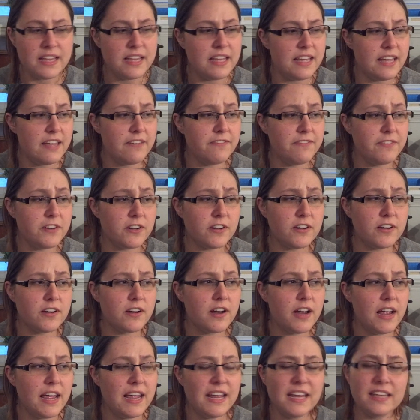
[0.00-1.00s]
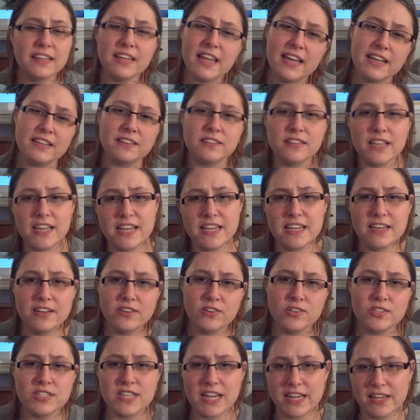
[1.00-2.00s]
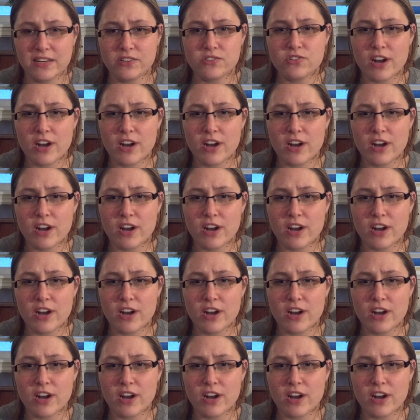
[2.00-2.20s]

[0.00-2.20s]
If you're like late in your second